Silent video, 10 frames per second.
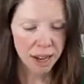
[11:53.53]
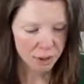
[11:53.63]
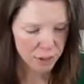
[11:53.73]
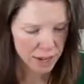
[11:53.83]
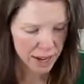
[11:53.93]

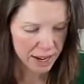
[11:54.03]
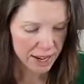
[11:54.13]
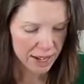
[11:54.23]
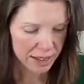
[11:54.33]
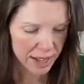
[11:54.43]
every
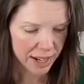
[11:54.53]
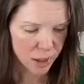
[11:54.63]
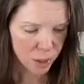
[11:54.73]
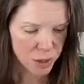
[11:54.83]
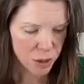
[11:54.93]
day, and that
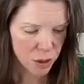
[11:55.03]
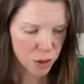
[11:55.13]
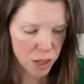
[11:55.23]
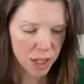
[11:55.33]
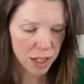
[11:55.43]
helps
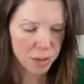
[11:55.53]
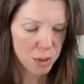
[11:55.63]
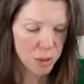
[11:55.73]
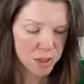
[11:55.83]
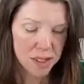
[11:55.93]
your
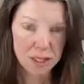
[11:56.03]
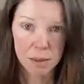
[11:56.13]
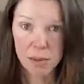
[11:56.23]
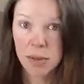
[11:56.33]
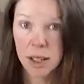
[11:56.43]
immune
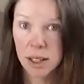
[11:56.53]
system